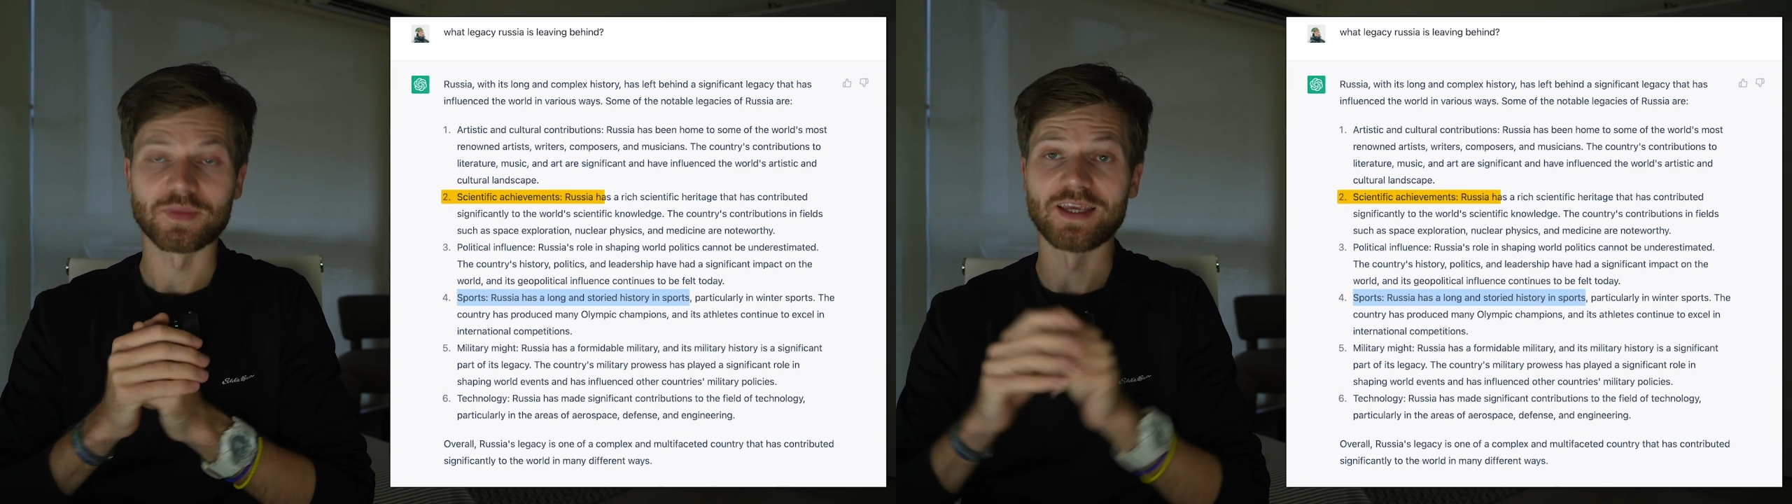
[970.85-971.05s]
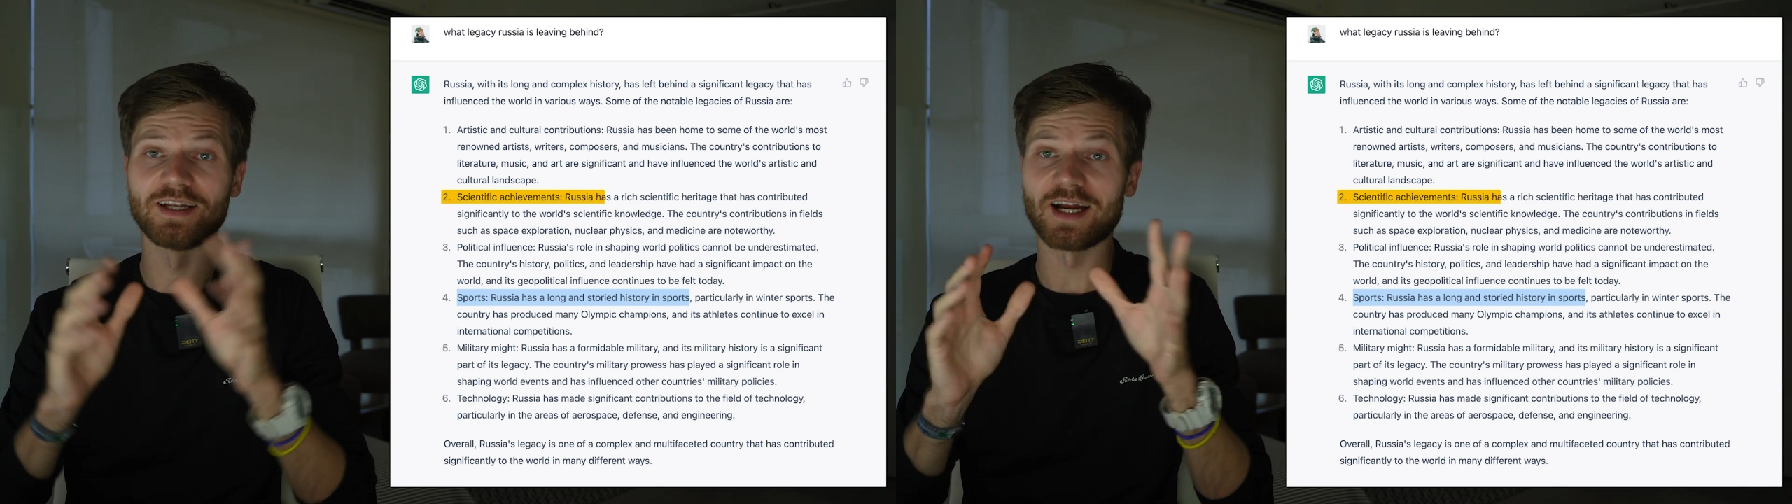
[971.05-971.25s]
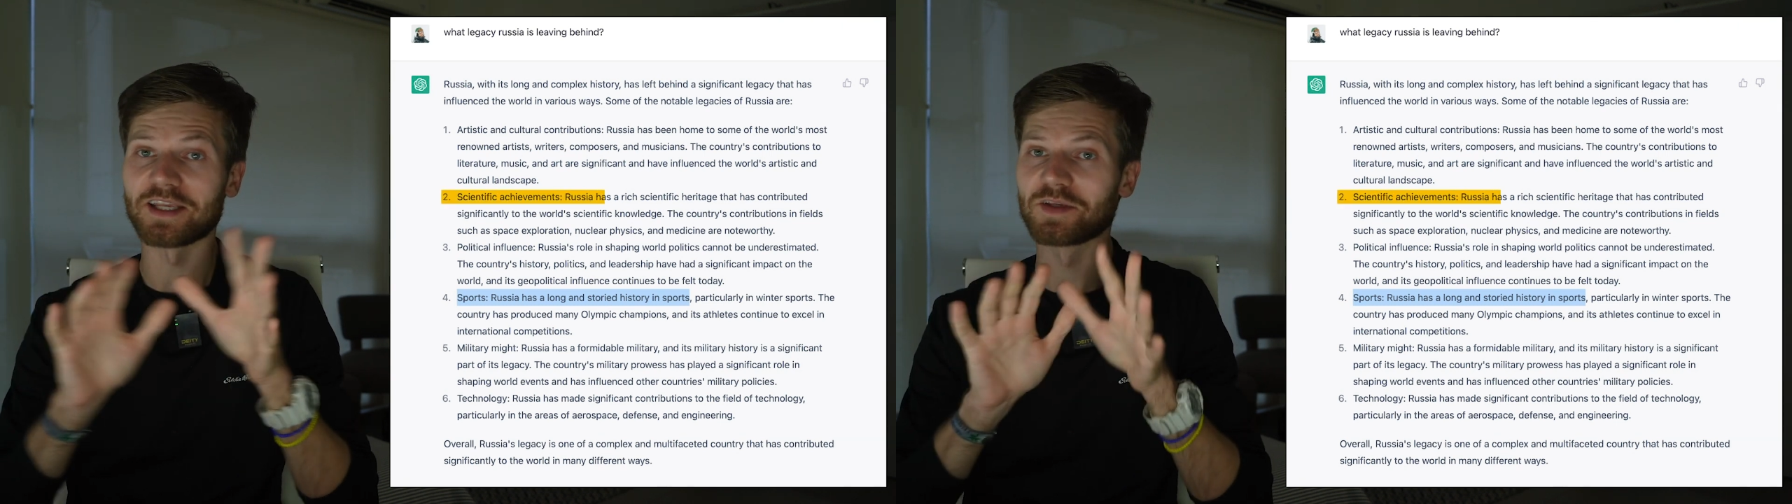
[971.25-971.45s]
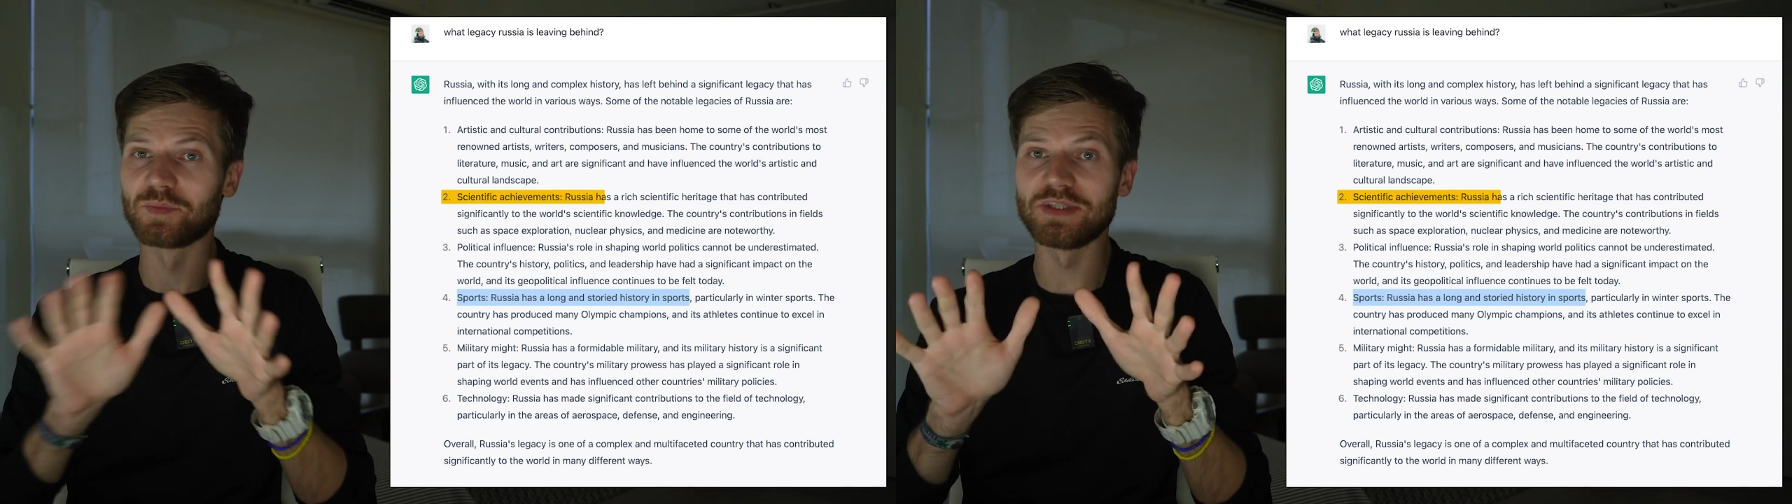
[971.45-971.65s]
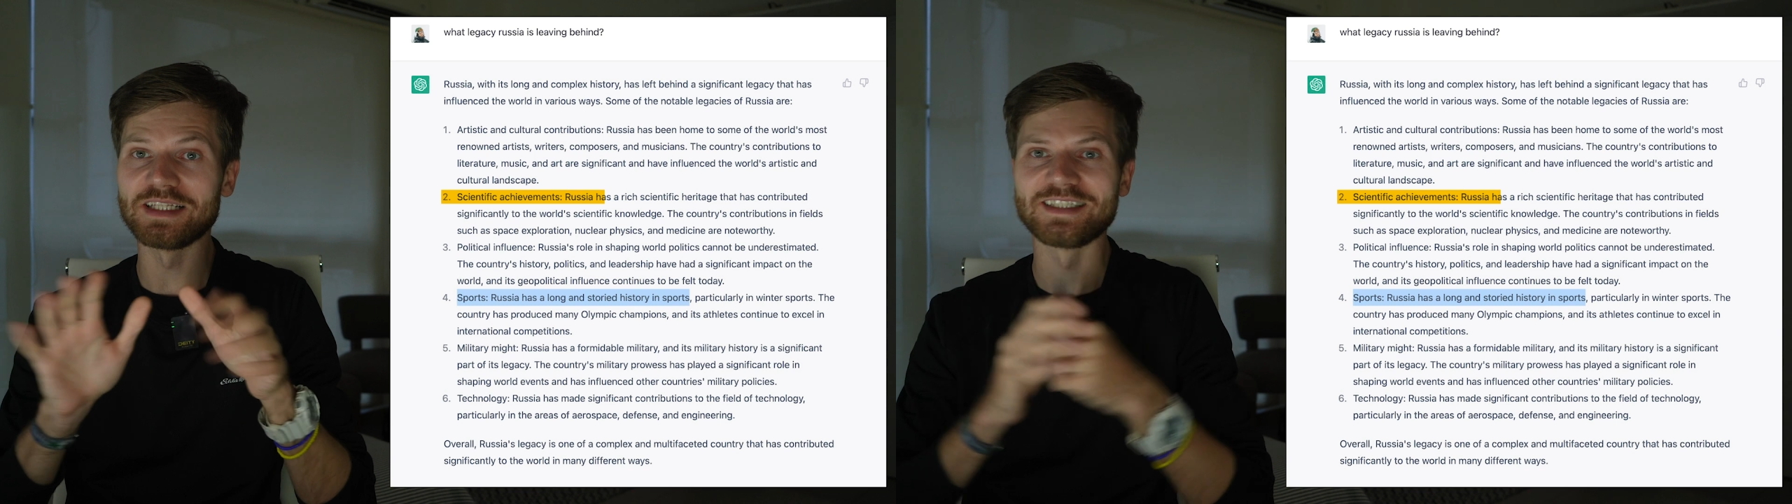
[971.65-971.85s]
And I
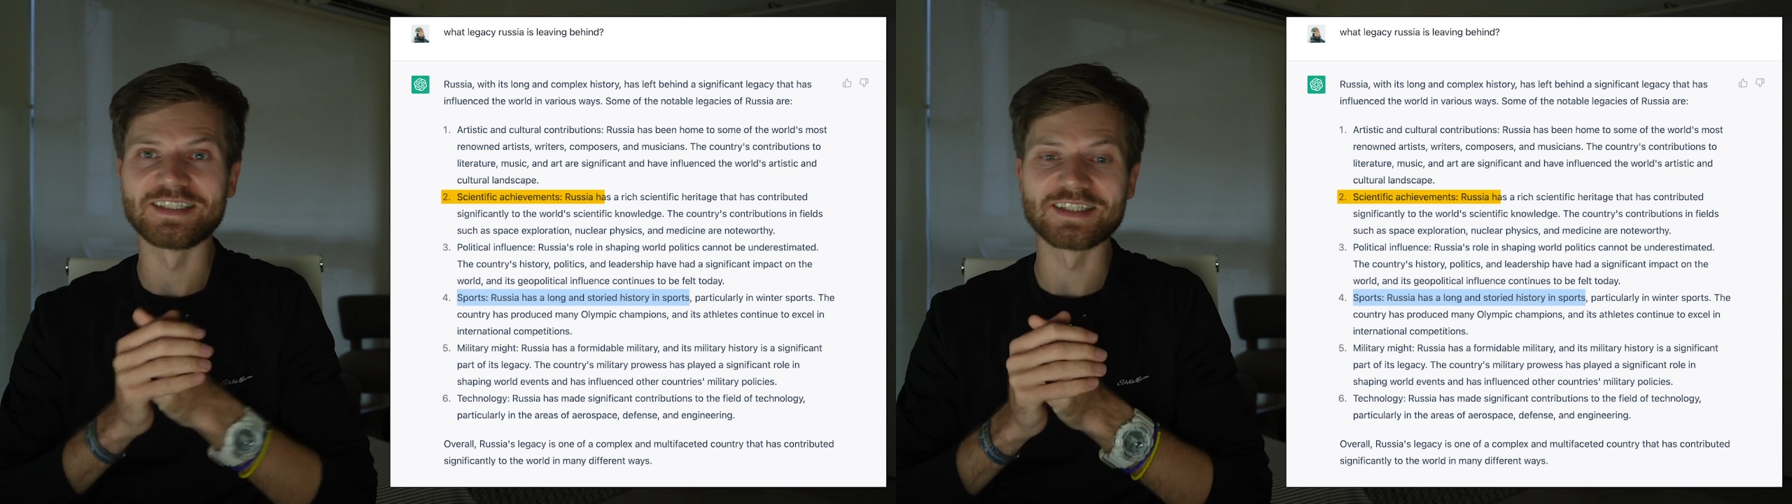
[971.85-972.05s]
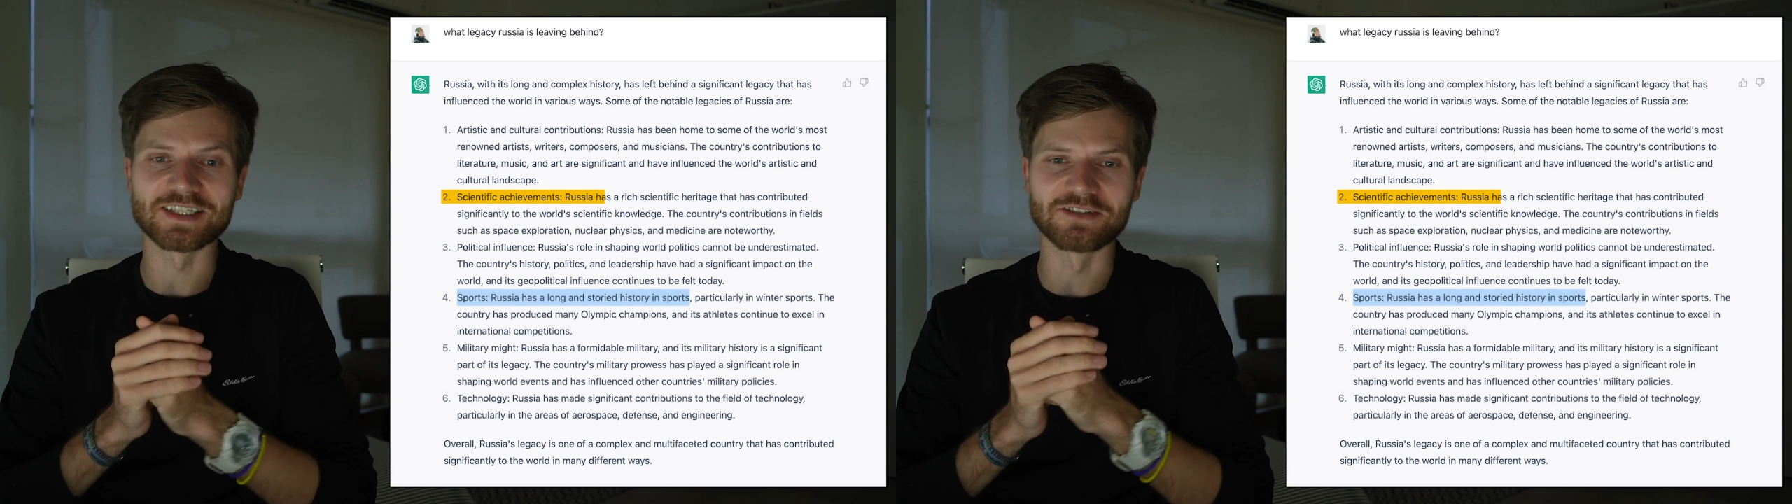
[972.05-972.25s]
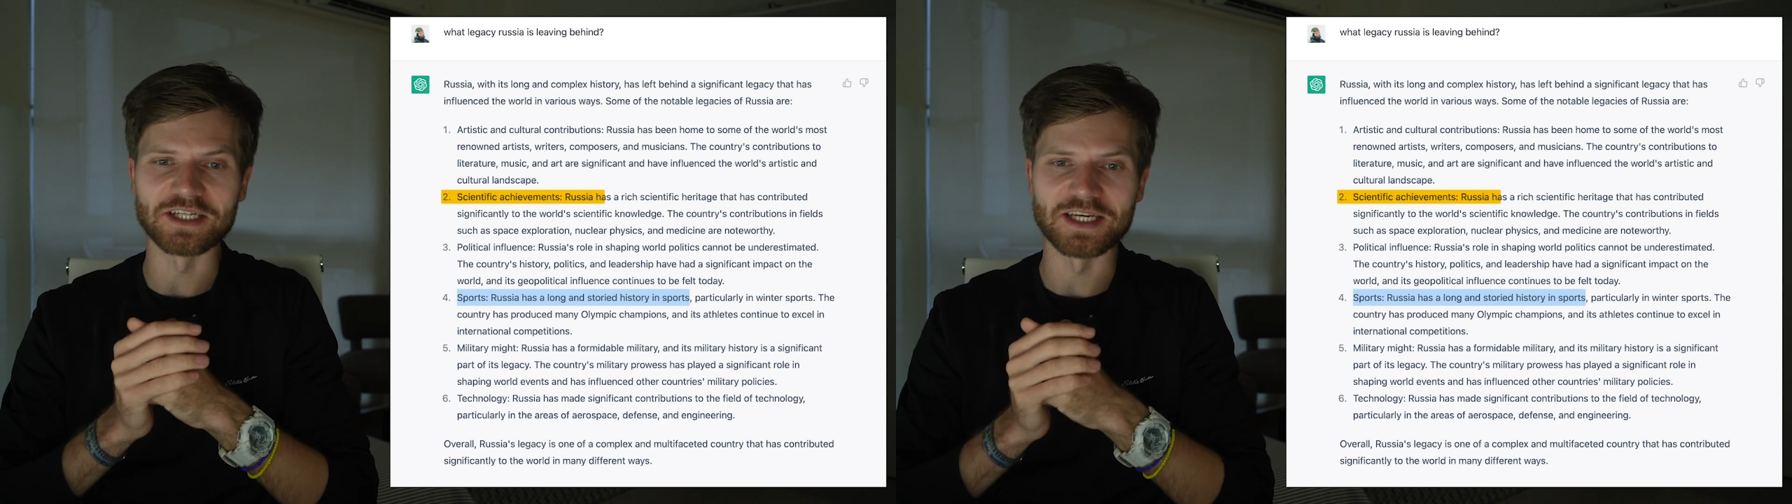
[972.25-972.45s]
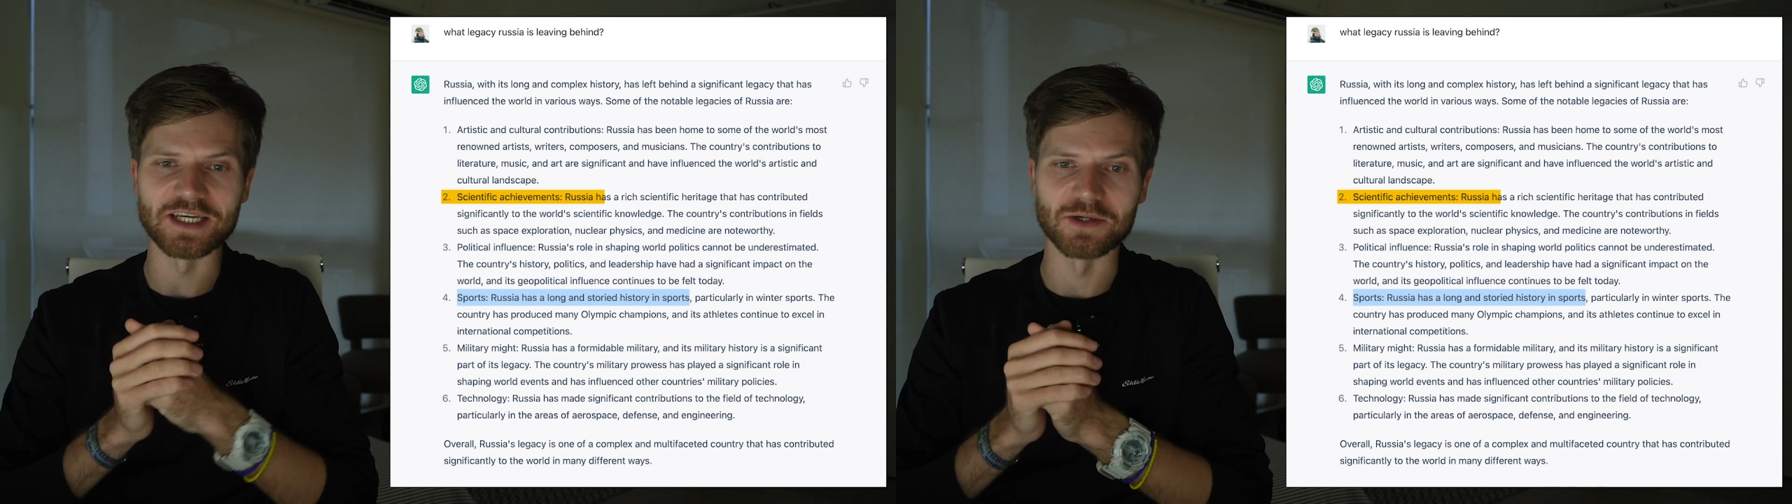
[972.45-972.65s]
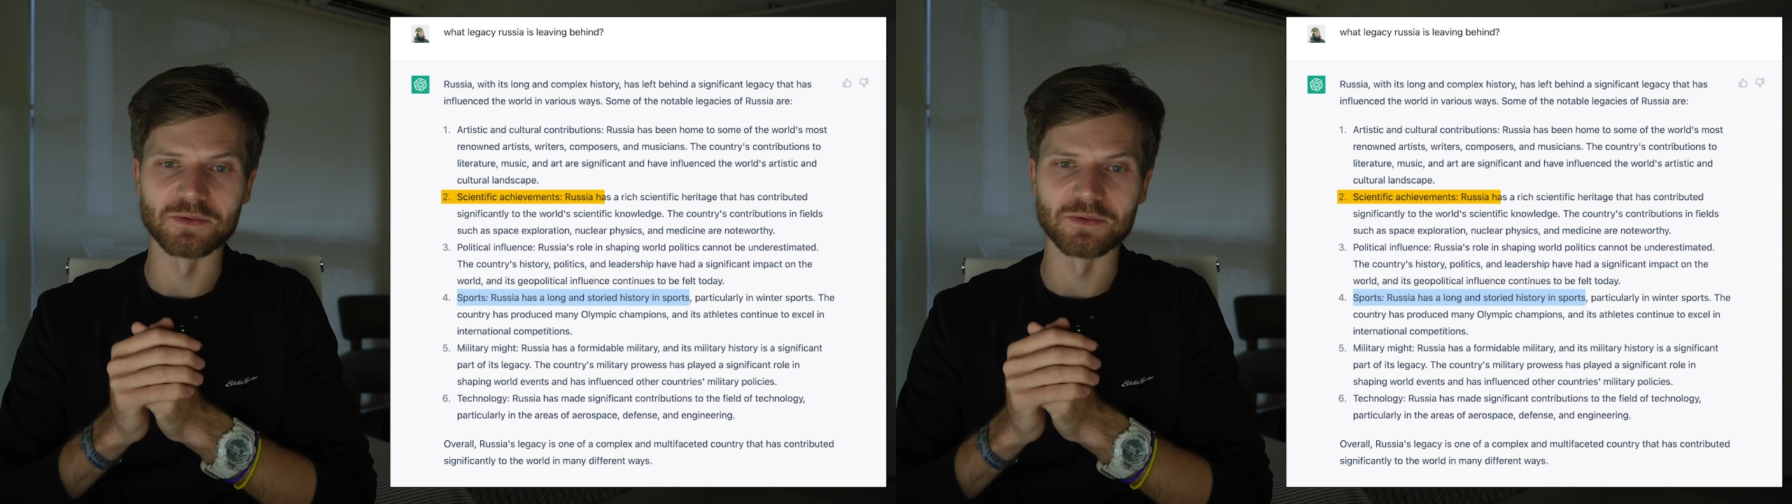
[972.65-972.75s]
completely disagree here